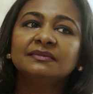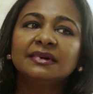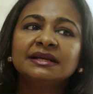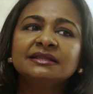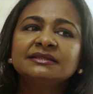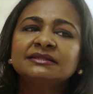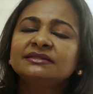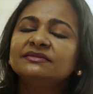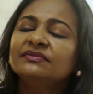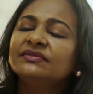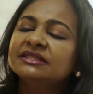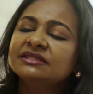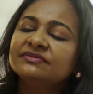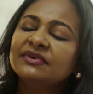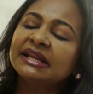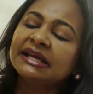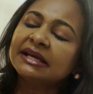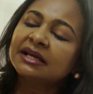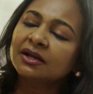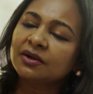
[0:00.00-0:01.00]
it's
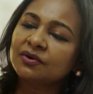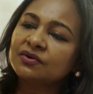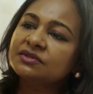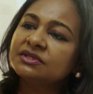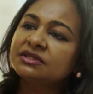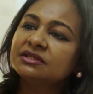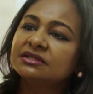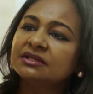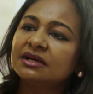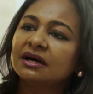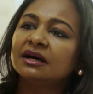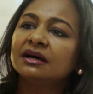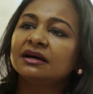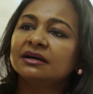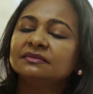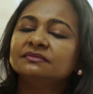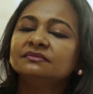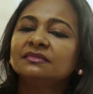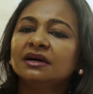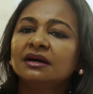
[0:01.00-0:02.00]
very close,
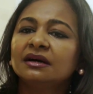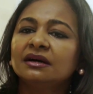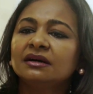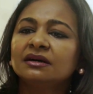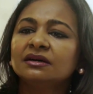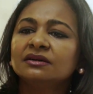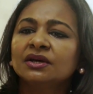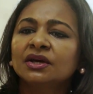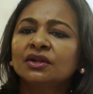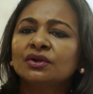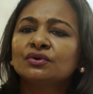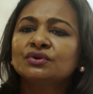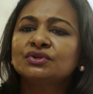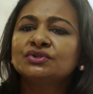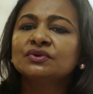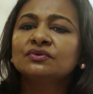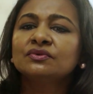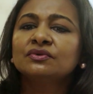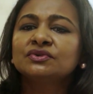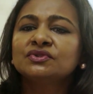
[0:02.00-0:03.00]

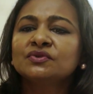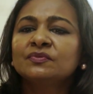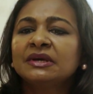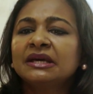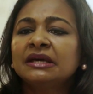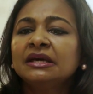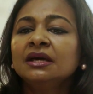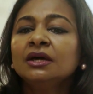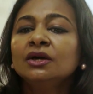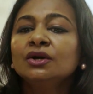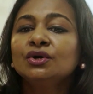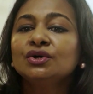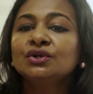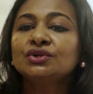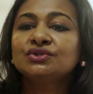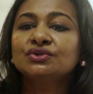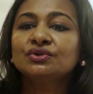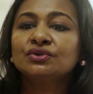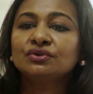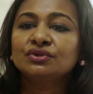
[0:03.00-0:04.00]
to me.
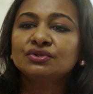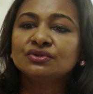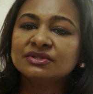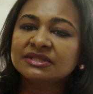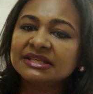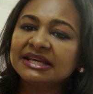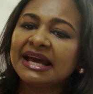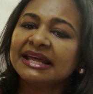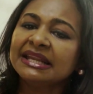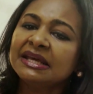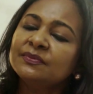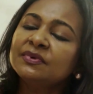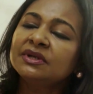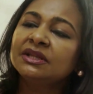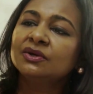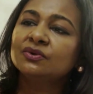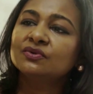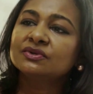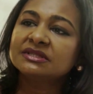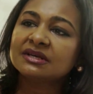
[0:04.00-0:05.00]
To see
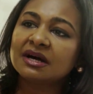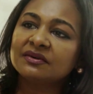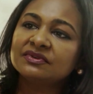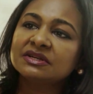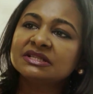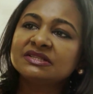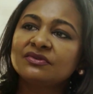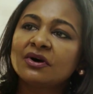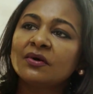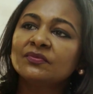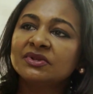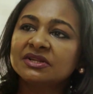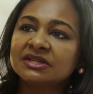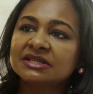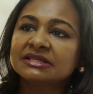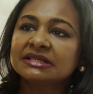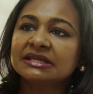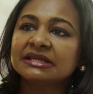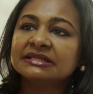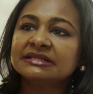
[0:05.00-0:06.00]
anybody who suffers from the
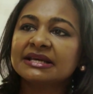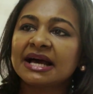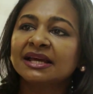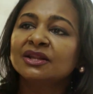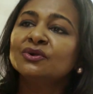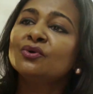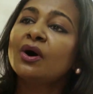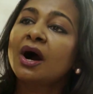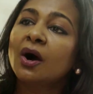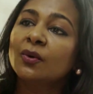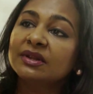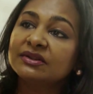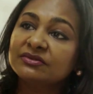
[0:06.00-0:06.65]
disease, I know how